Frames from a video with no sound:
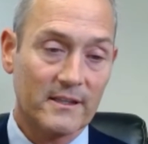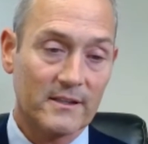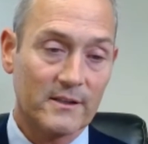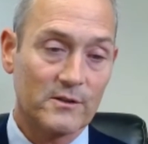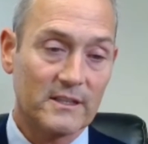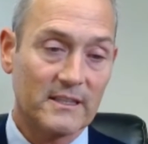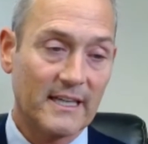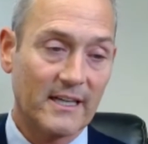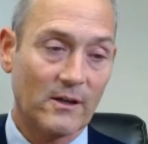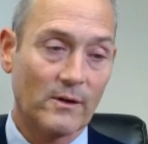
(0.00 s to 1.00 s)
using
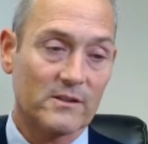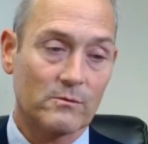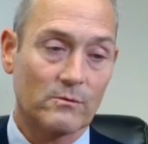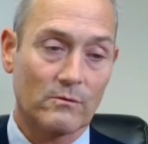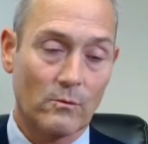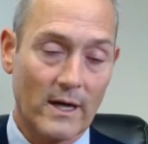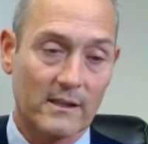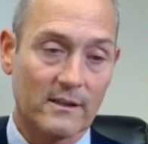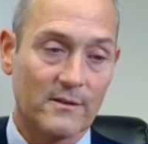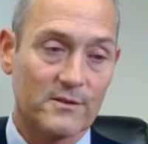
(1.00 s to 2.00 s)
AOA's white
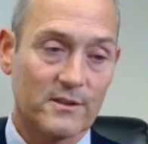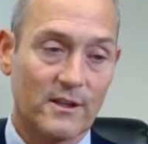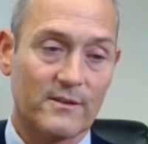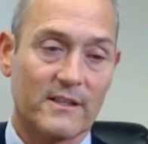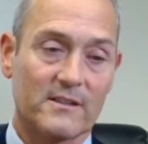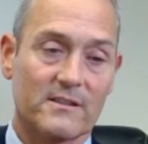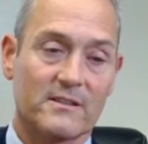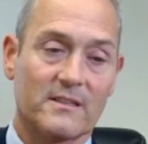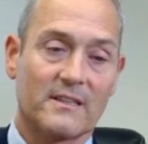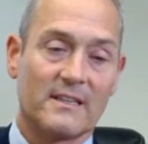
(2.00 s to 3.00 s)
glove service?